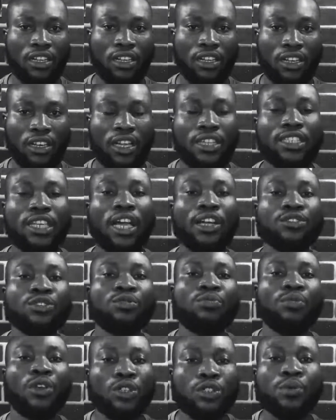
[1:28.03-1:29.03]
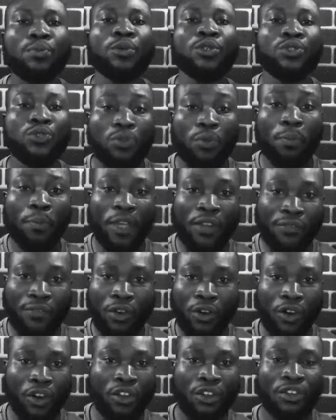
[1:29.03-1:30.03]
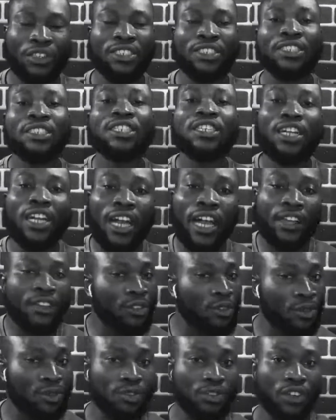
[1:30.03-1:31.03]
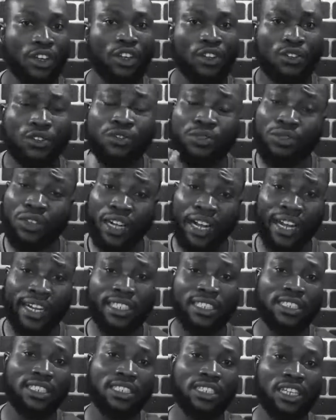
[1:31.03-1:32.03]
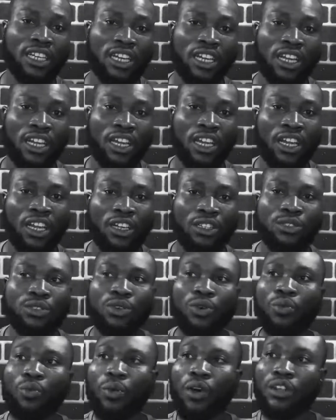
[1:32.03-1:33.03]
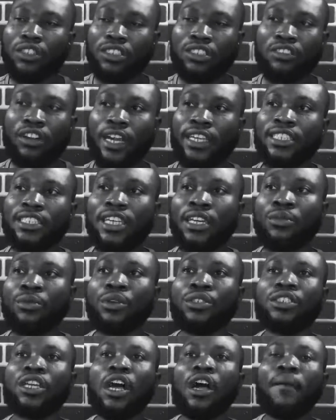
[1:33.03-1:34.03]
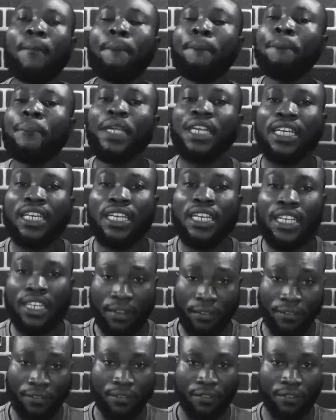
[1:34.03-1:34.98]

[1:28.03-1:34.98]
Let's assume you're supposed to pay for all your sins. Can you? You can't. So what Christ said was, believe.